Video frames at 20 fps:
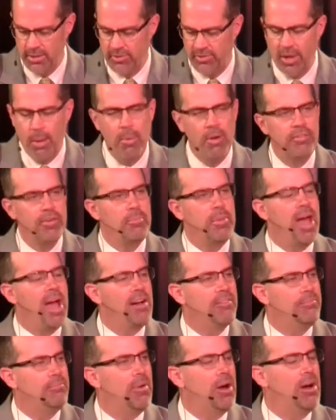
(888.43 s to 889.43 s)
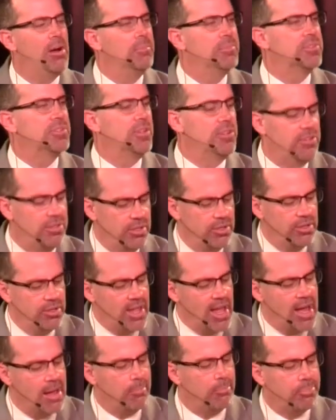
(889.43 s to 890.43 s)
Some of them have moms to
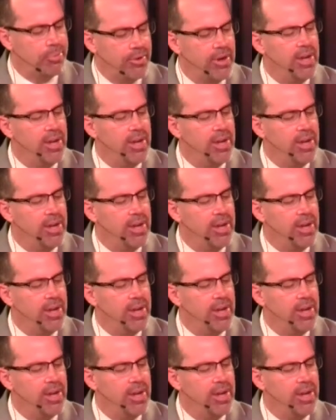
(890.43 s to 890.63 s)
do that.